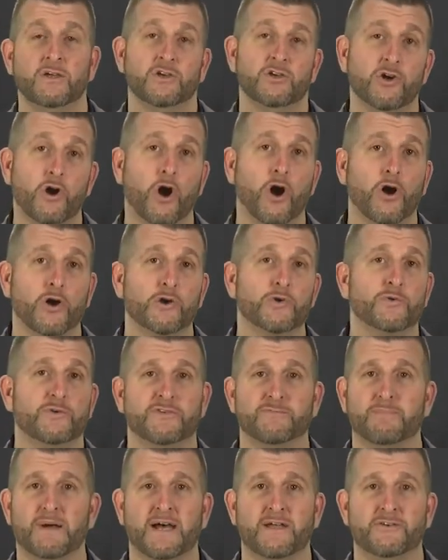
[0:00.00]
your
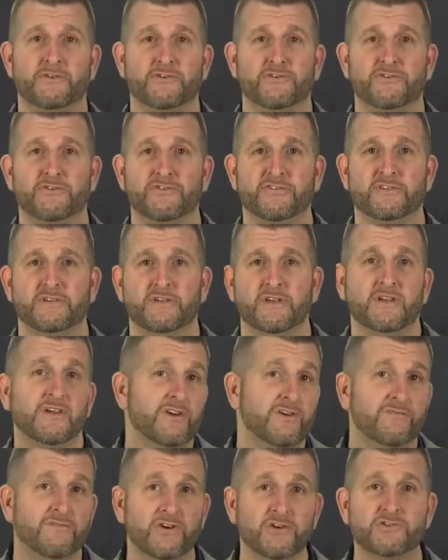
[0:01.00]
autoresponders,
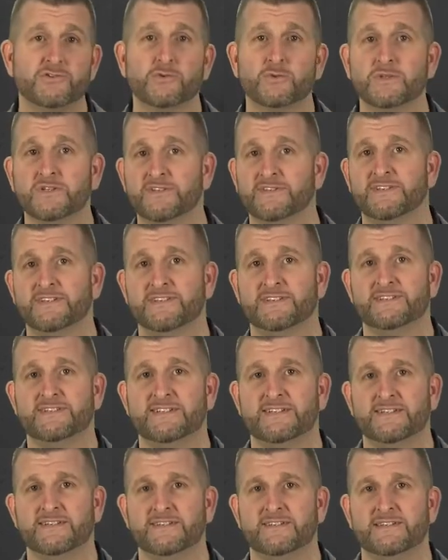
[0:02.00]
virtual
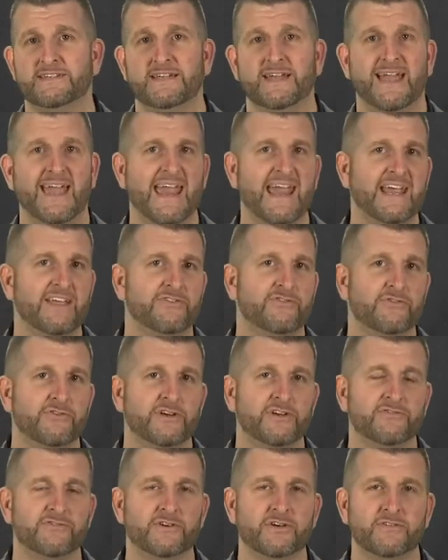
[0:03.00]
assistants,
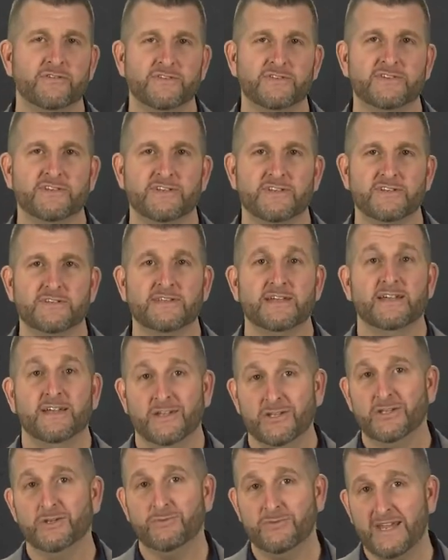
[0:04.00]
answering services,
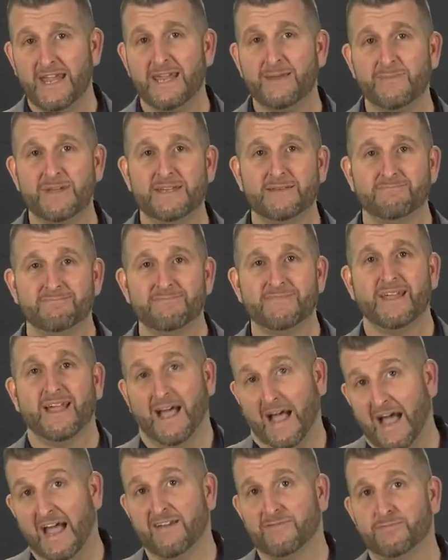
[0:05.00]
you name it,
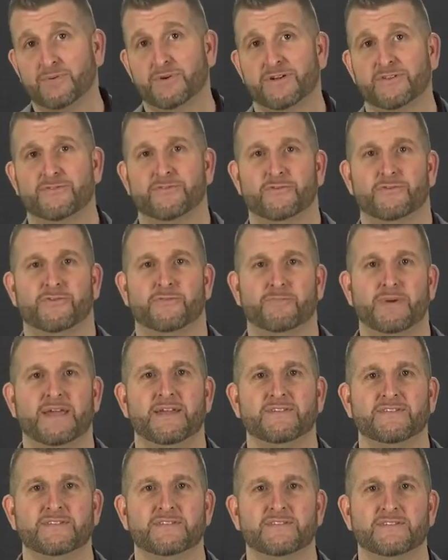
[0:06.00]
I've put it through its
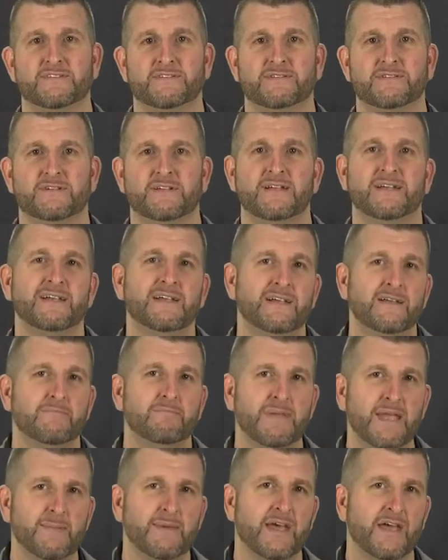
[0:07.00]
paces.
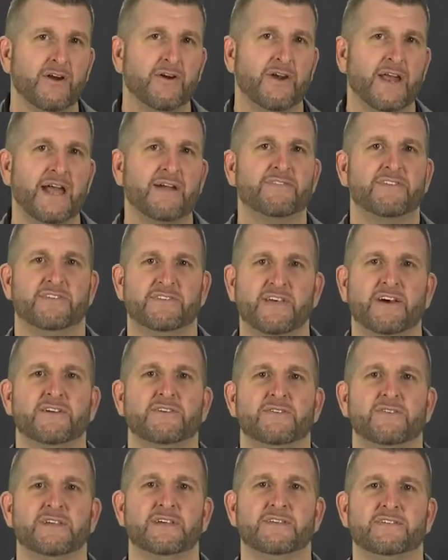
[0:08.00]
Maybe I don't have to tell
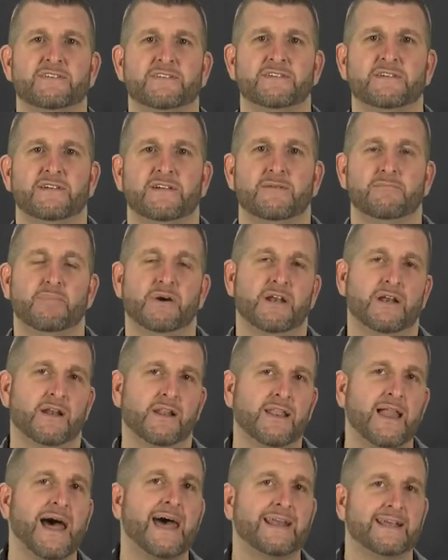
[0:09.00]
you this, but in
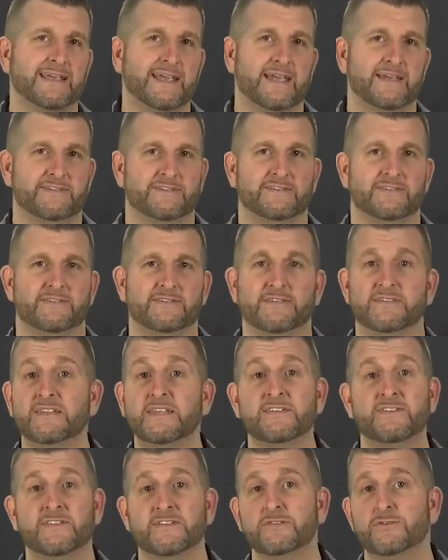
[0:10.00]
a lot of cases,
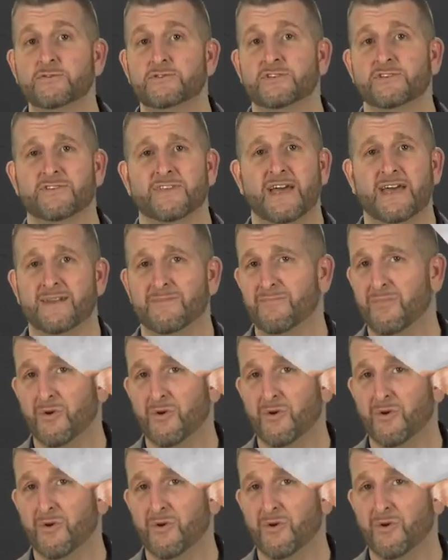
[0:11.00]
these solutions added